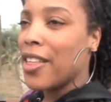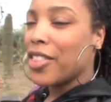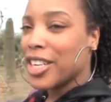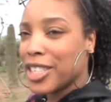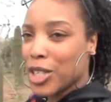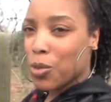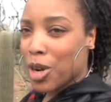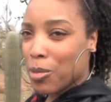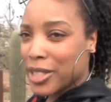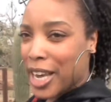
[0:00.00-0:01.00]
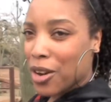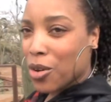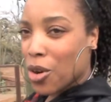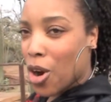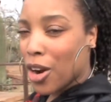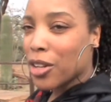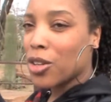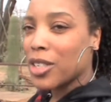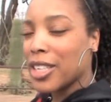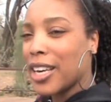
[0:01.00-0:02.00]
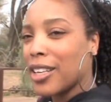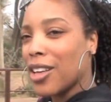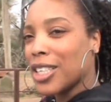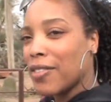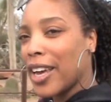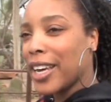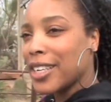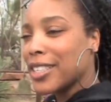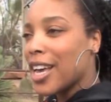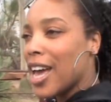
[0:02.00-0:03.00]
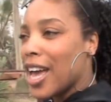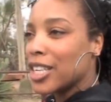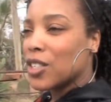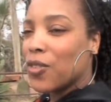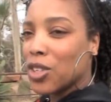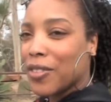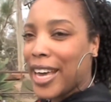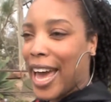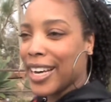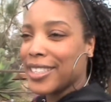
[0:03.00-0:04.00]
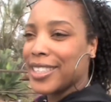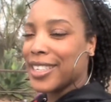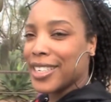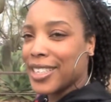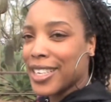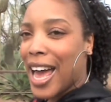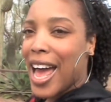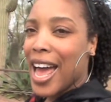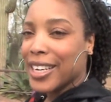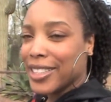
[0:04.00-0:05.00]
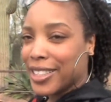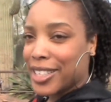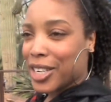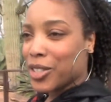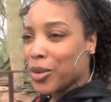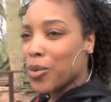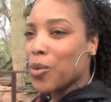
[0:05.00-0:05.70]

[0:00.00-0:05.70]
This is what a botanical garden looks like in Las Vegas. It's full of cactuses and desert